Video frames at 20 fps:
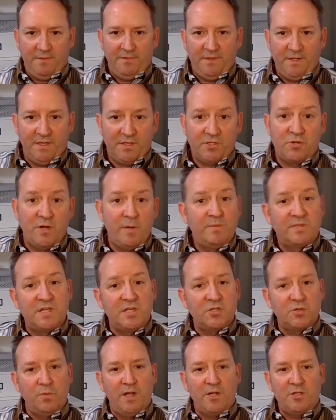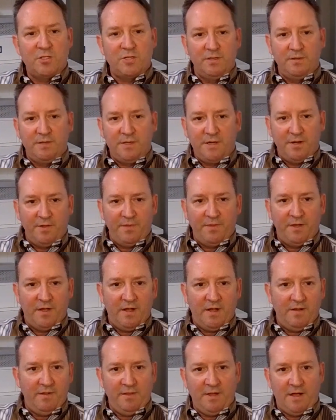extreme situation,
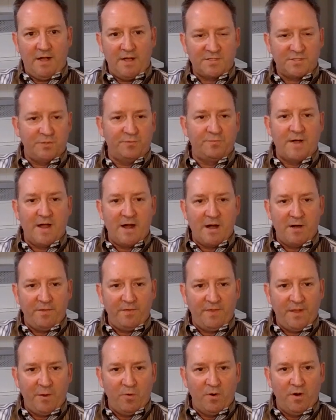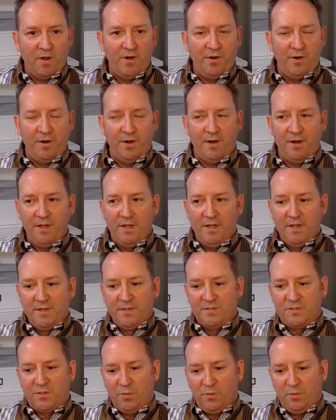the hostile fire that they were under.
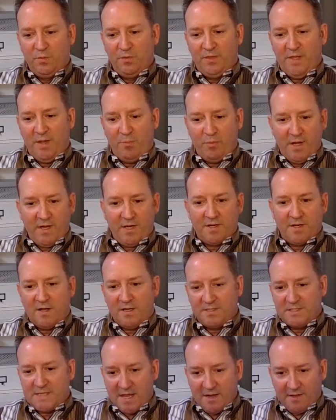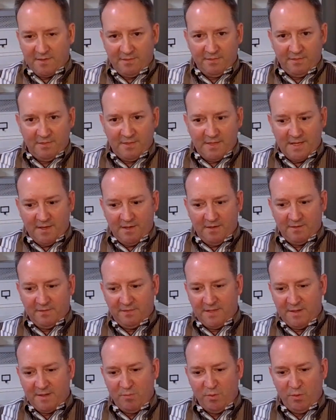So they break contact and they
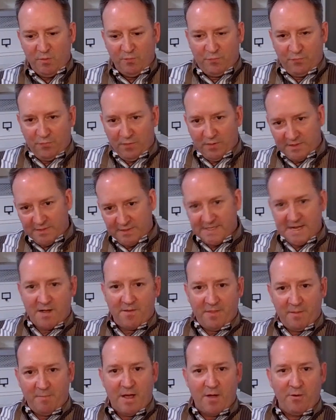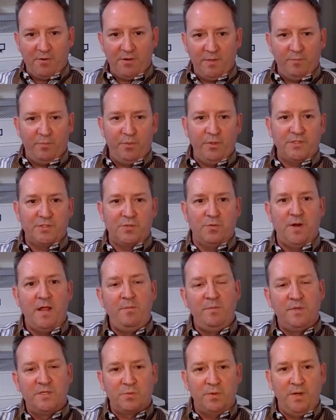move down the mountain and put
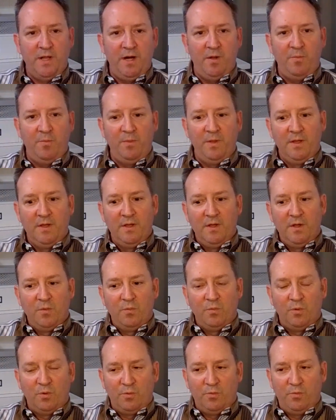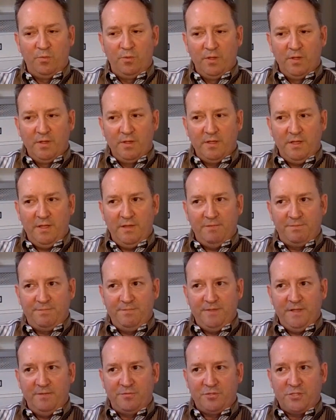terrain between them. Well, if
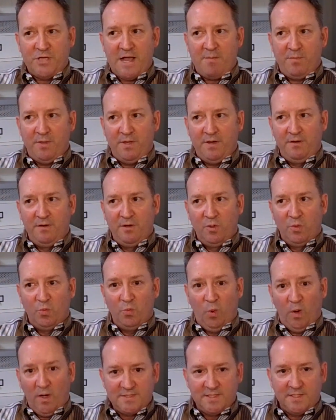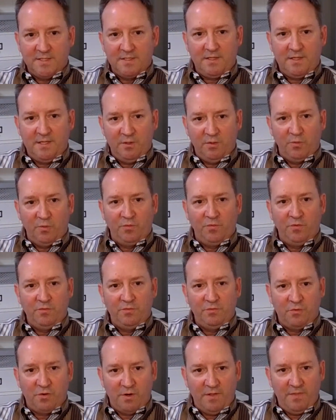Chapman wasn't killed
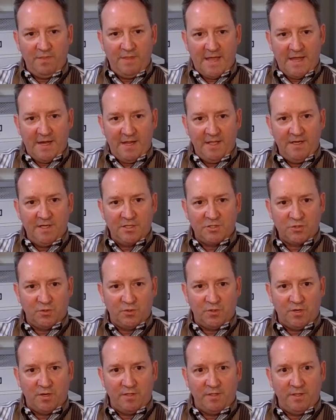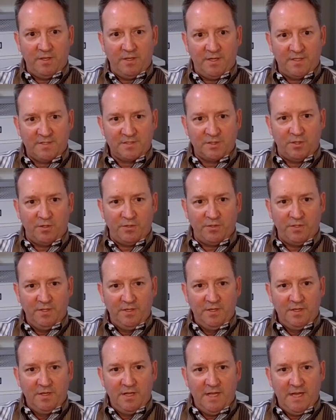during that initial assault
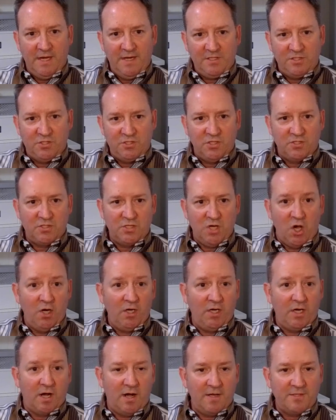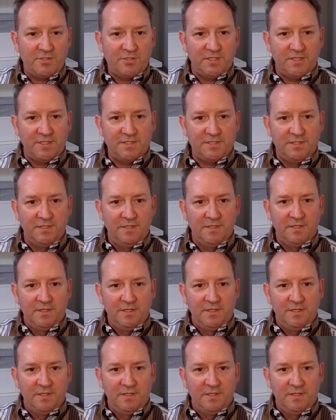and he's just unconscious,